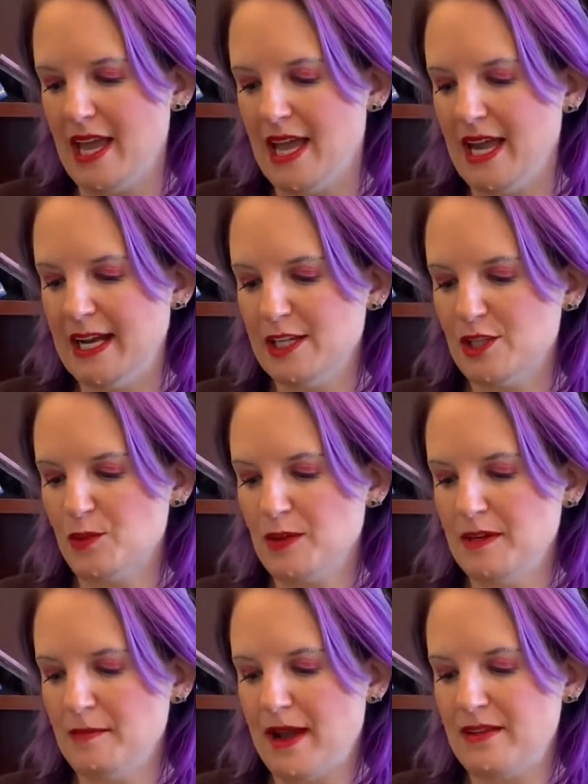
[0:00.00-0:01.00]
It is
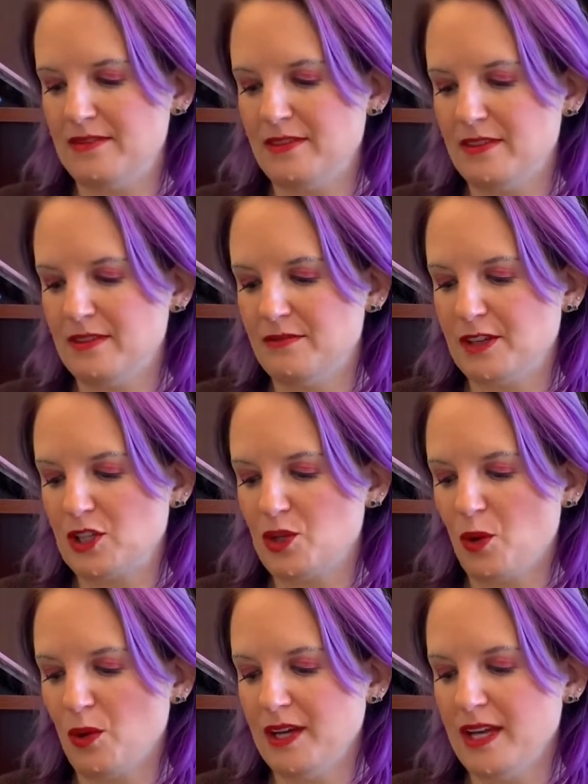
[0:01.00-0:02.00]
written by
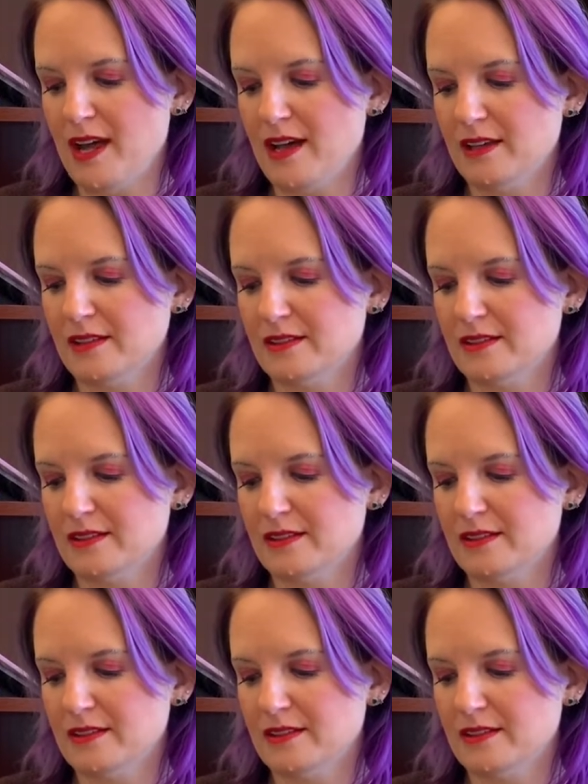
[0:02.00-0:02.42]
Victoria